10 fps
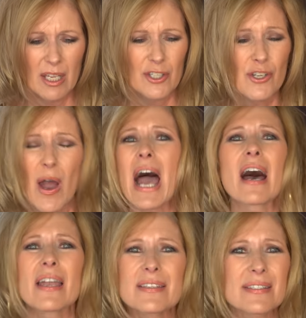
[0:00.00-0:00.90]
you know
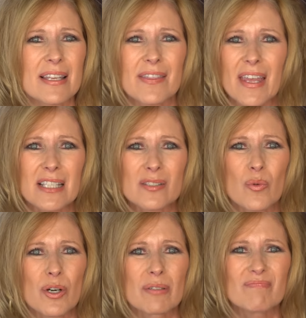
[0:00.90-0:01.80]
how easily things
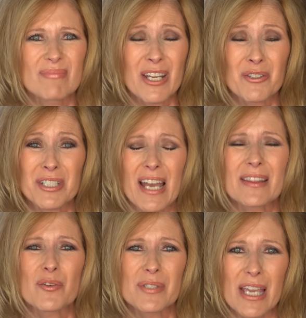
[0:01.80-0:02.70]
will
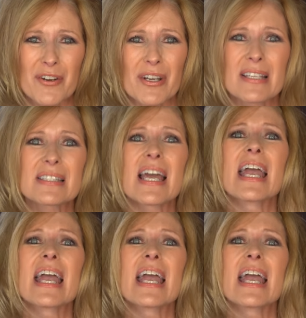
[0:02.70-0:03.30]
irritate those areas.